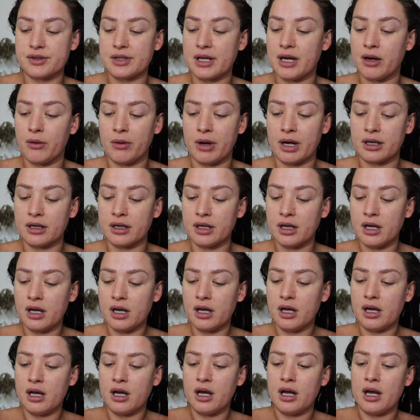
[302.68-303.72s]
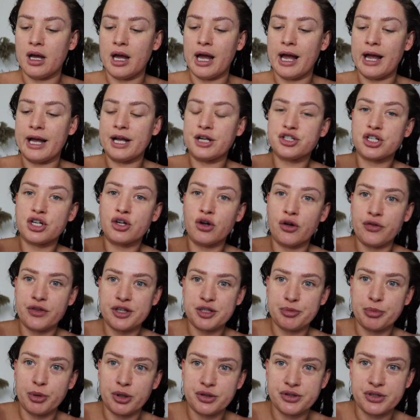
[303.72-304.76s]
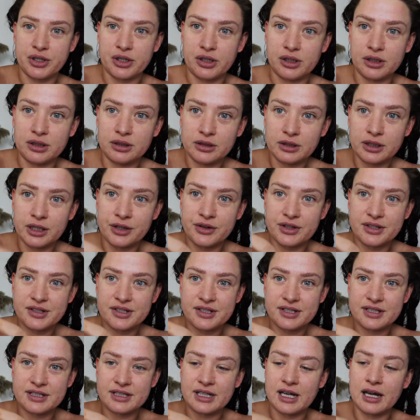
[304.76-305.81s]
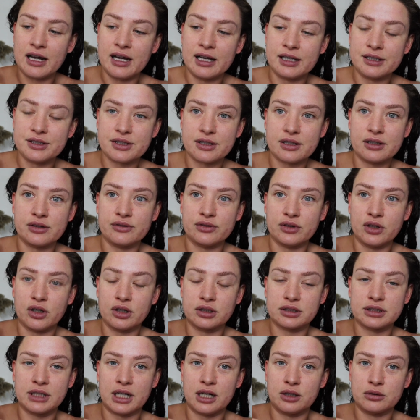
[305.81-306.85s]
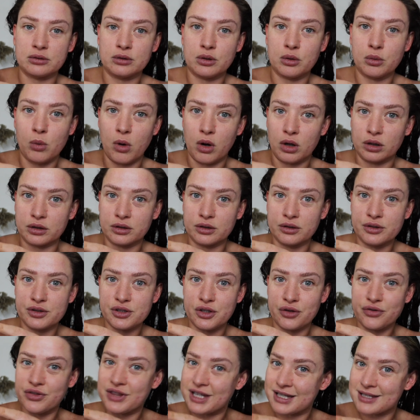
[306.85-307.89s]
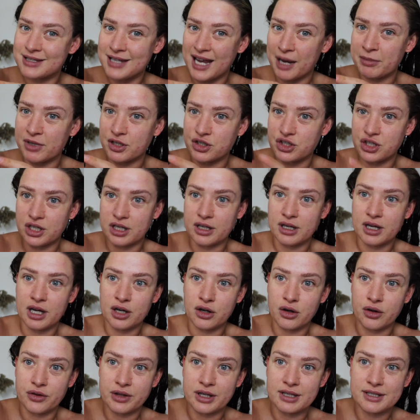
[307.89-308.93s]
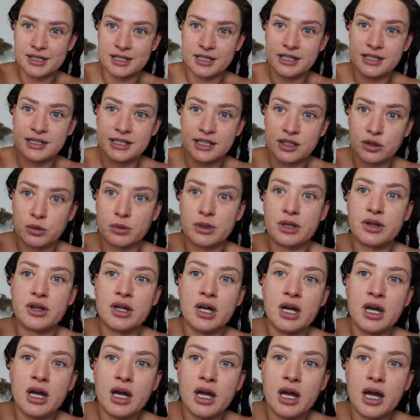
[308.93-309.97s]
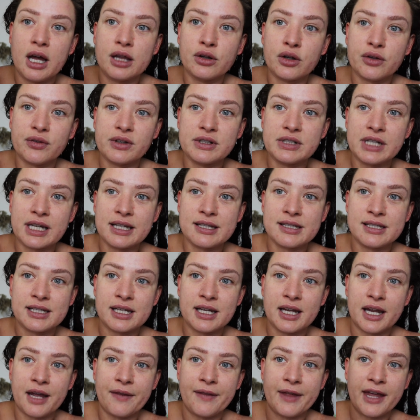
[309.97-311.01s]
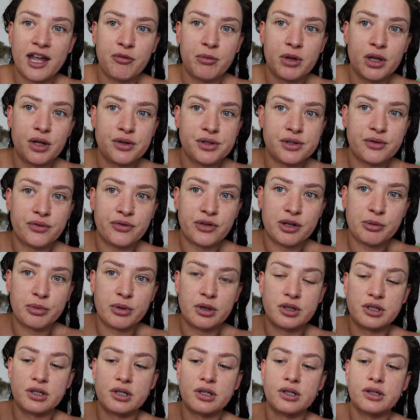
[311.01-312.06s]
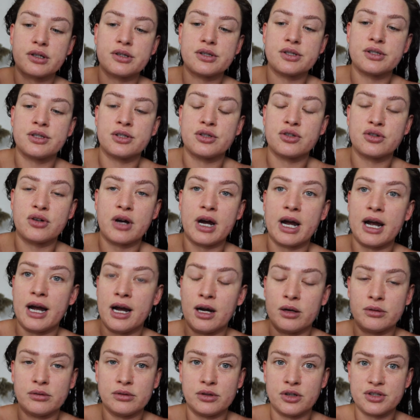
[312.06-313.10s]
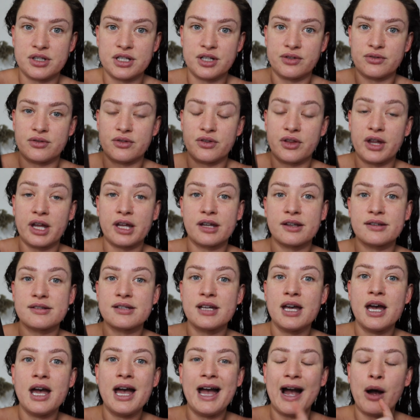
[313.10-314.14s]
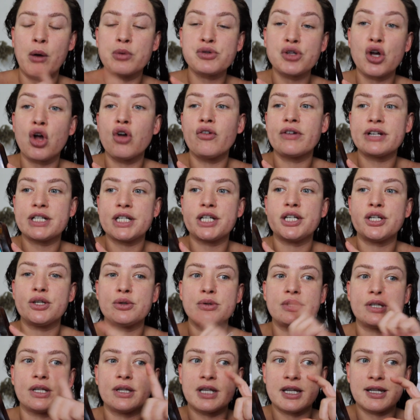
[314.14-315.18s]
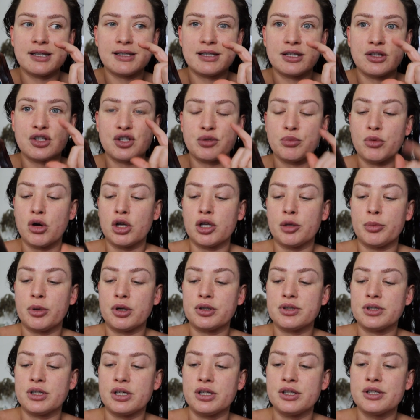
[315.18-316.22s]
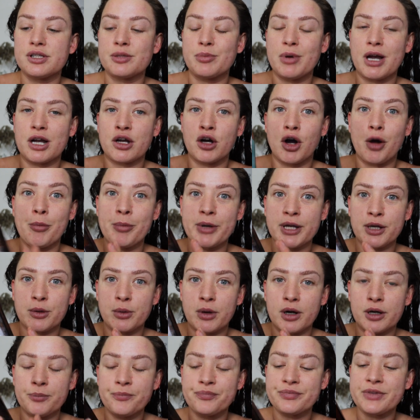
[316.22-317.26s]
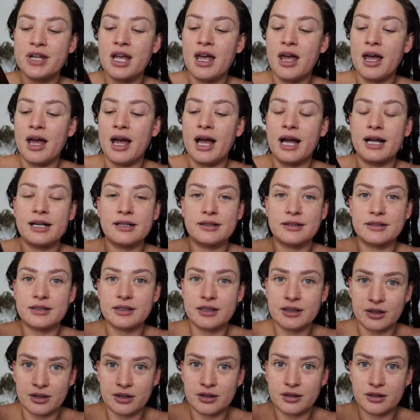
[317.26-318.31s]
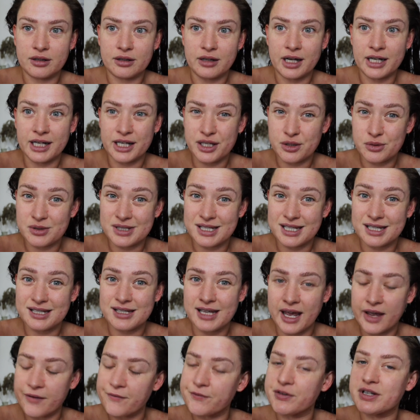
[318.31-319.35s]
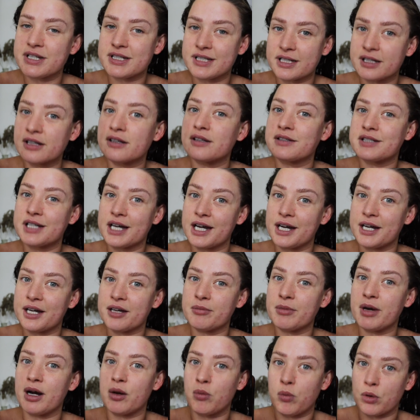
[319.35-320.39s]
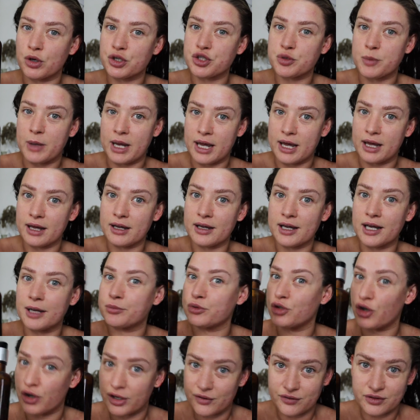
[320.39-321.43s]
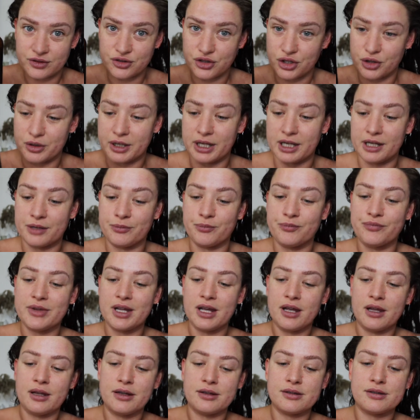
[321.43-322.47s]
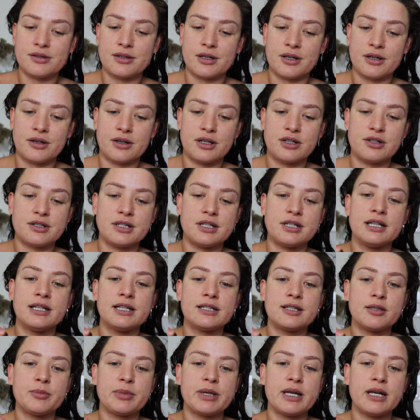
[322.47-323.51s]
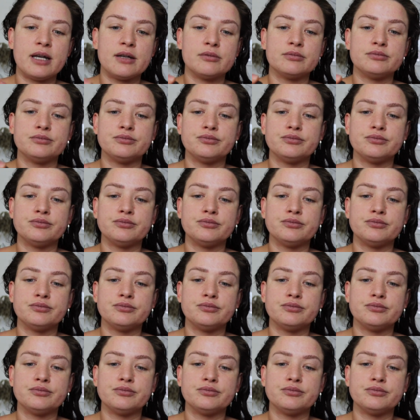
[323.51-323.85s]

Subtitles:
now, and I actually got this bottle at the start of lockdown one. So this time last year, I got this. I did a deal with Look Fantastic, and they gave me loads of free products to try out loads of different things. I was already using this in the smaller bottles, but I got a big one. And look, and I use this every single time I wash my hair. I'm not even joking. So you see a little bit,